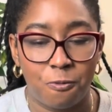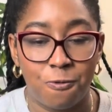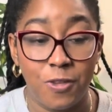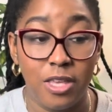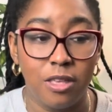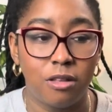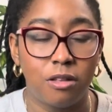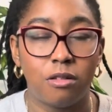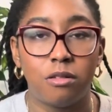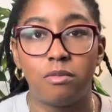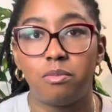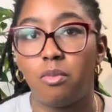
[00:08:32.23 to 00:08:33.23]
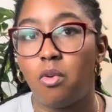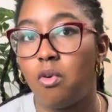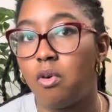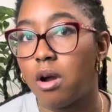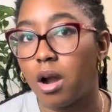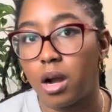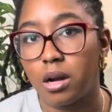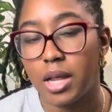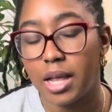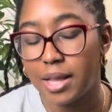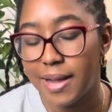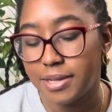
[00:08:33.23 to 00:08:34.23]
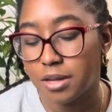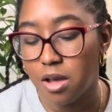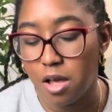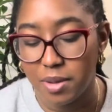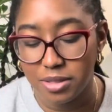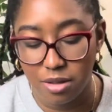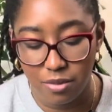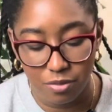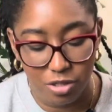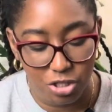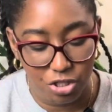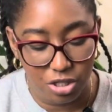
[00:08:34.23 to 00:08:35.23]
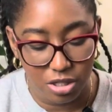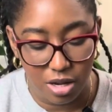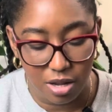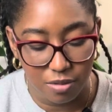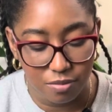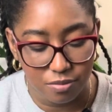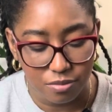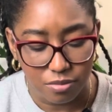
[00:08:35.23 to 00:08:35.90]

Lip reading: feel more inclined to call myself Christian now.